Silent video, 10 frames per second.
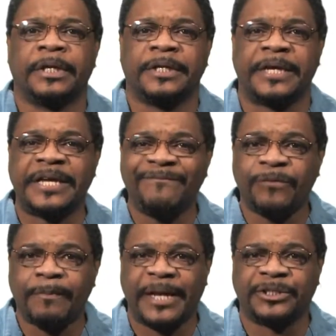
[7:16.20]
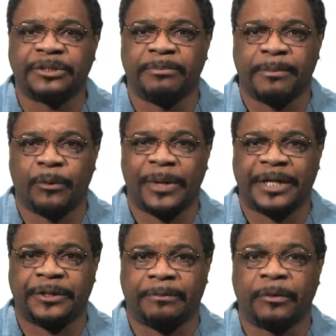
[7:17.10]
The information
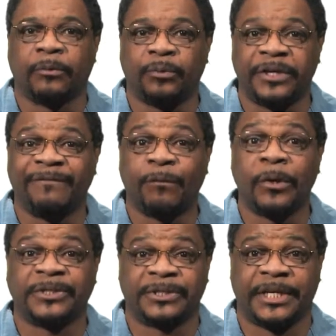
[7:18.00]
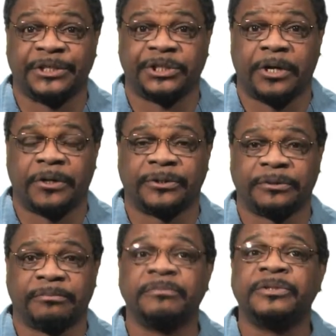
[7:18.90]
memorandum reinforces that charge,
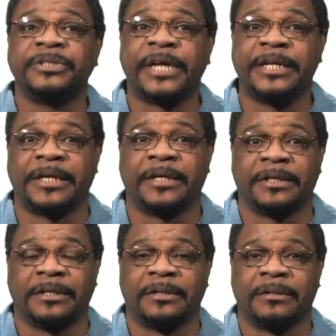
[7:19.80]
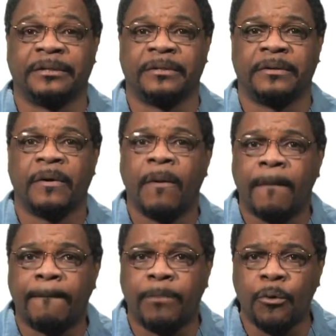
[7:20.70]
stating,
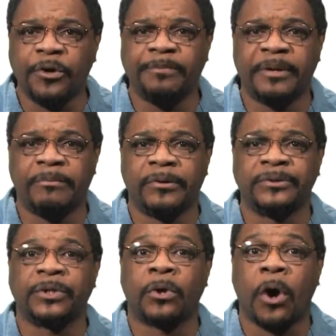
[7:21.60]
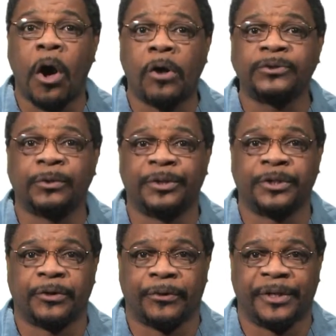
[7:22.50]
board members are also
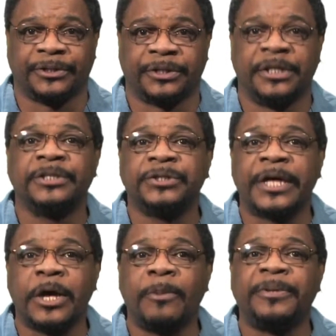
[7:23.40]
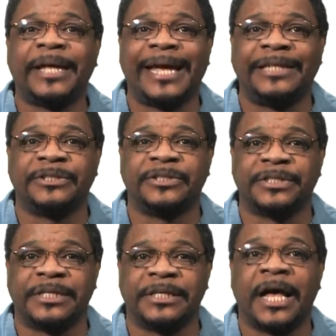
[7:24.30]
encouraged to help the
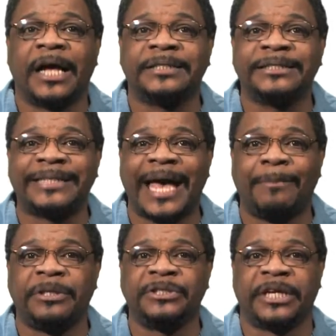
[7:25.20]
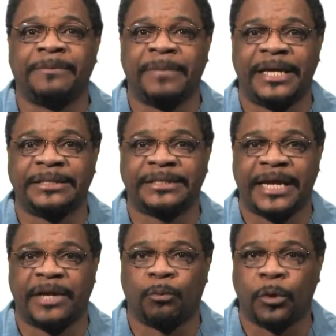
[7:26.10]
agency establish and
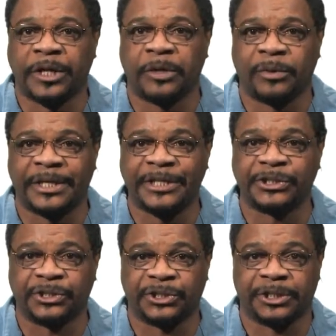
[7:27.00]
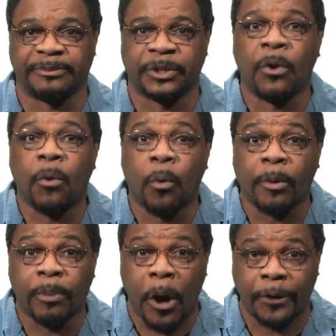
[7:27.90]
maintain working relationships or
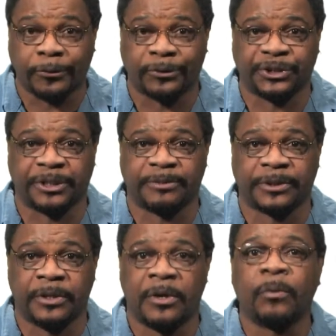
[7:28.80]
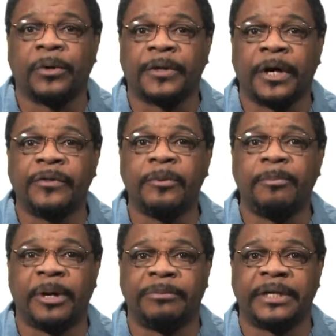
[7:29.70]
partnerships with other
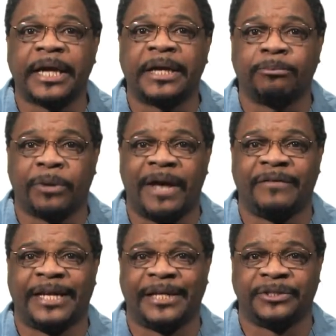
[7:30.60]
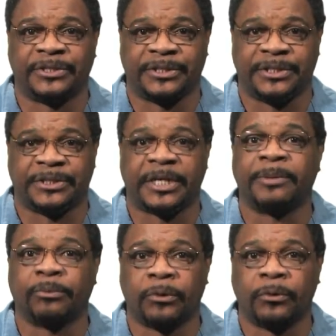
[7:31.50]
public and private agencies and
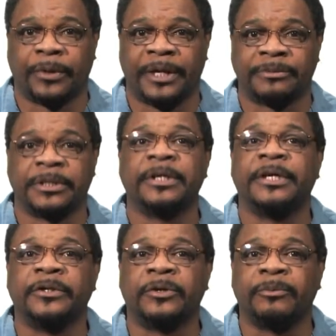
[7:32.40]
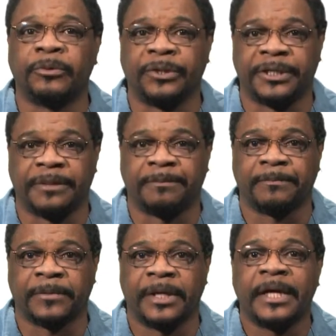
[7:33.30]
programs in the community
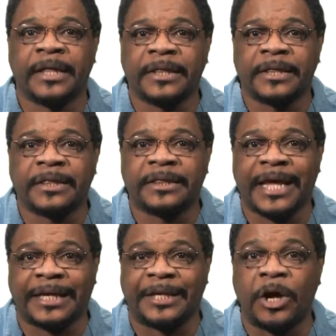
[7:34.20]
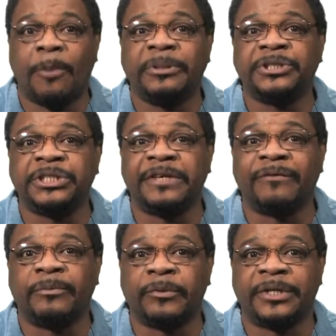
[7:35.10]
that can help achieve
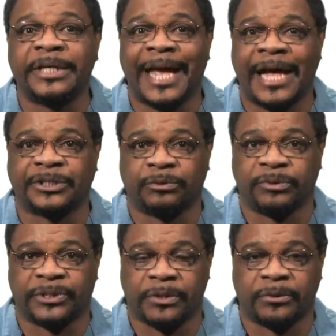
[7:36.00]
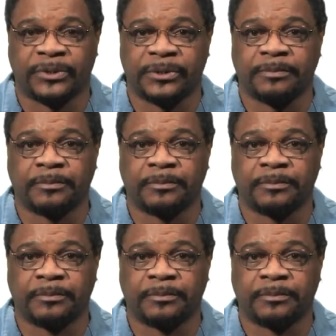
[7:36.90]
community action results.